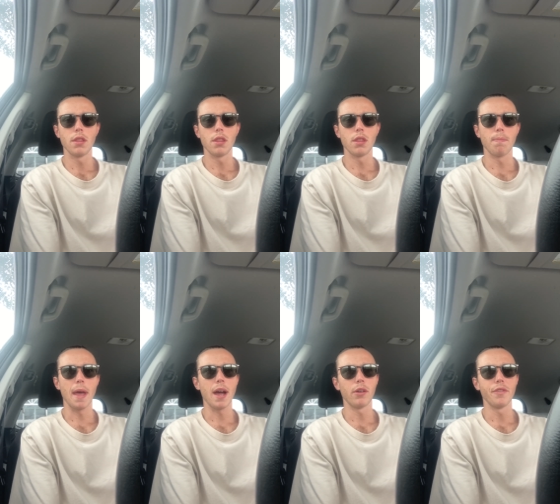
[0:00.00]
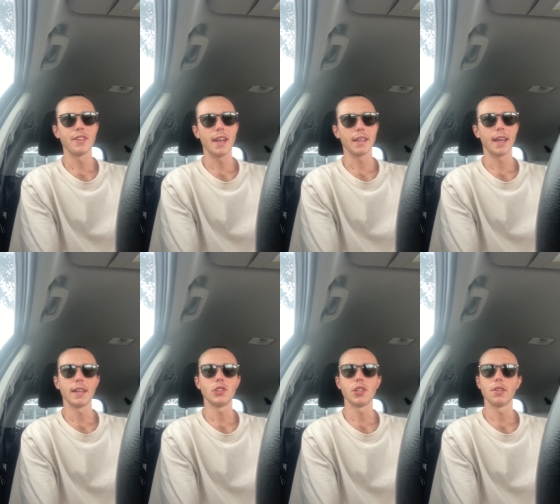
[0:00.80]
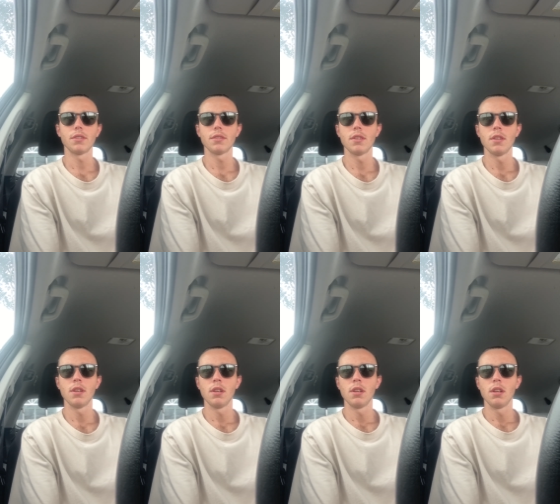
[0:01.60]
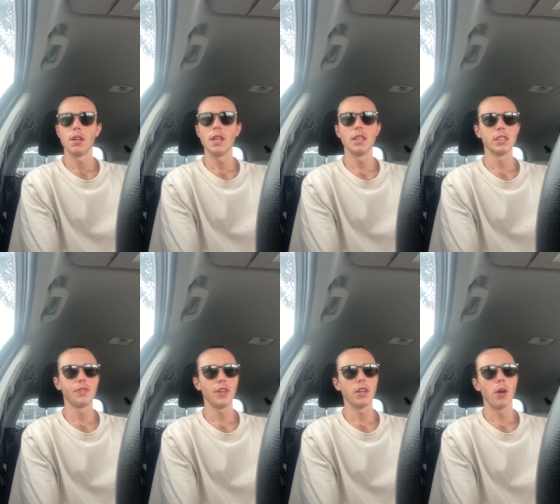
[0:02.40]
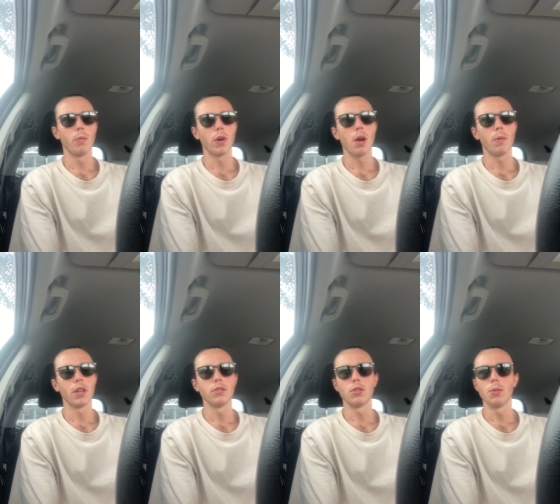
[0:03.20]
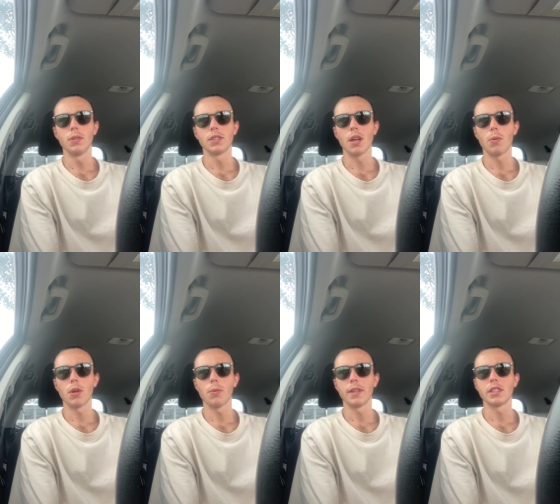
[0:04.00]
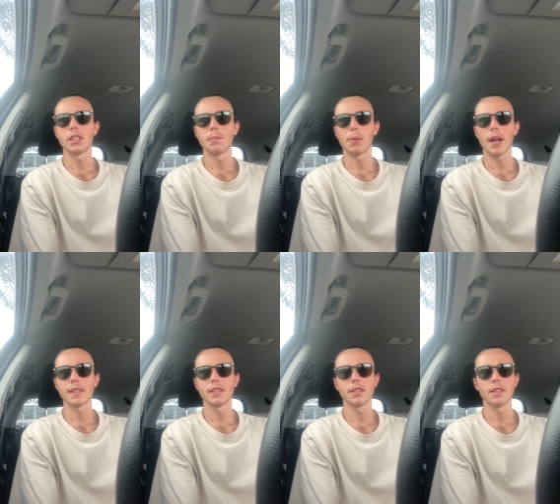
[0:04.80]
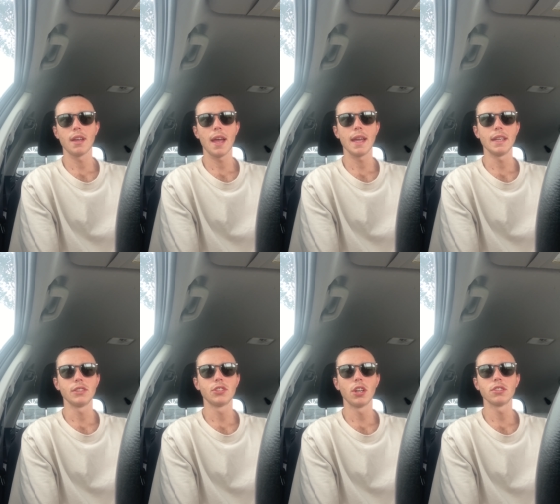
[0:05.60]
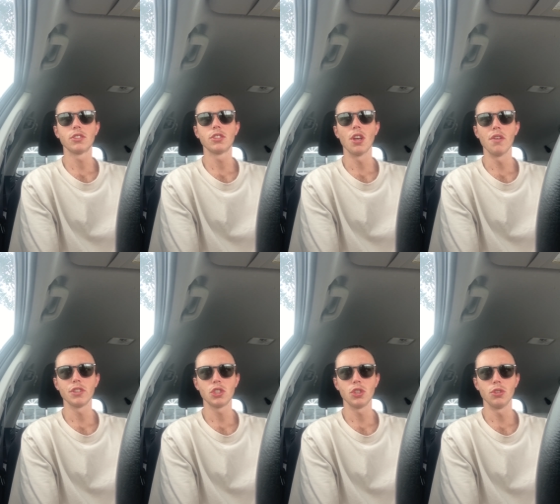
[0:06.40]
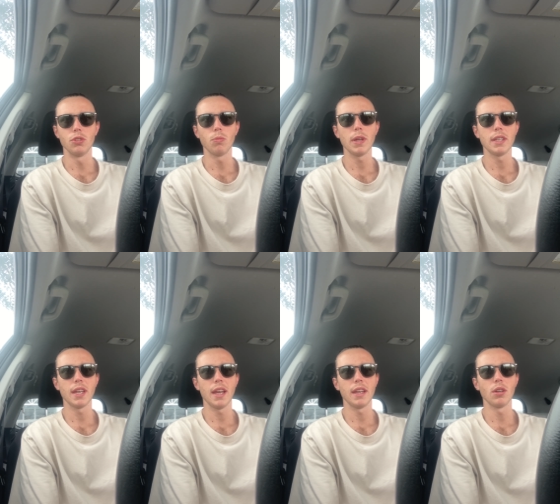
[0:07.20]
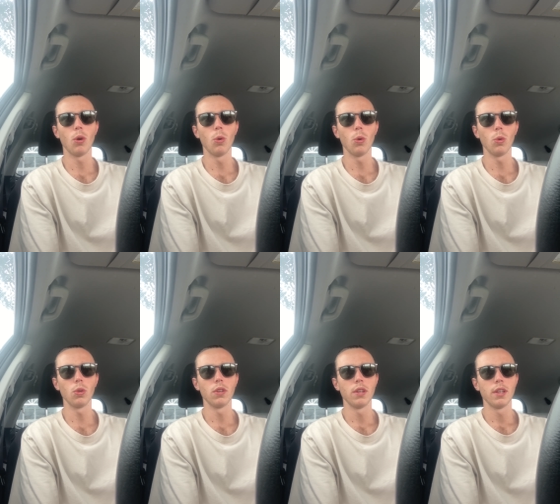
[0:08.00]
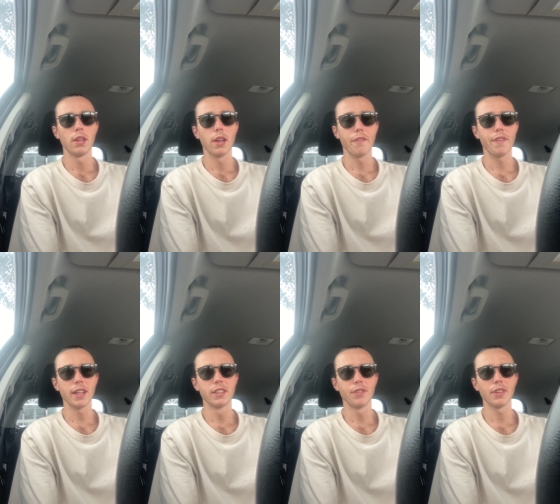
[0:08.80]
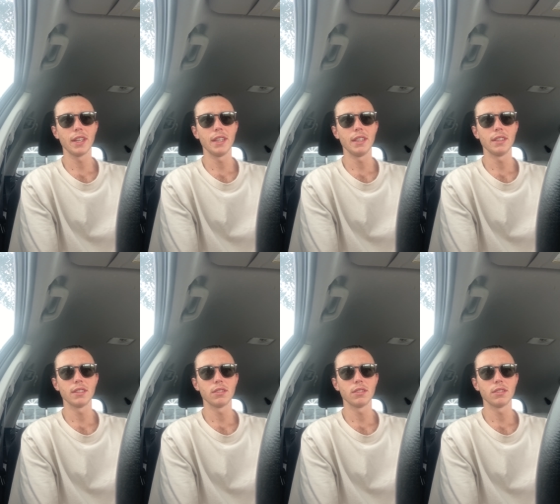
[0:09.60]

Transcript: the power of dedication. In this video, what I want to do is I want to express a certain servitude we can all effectively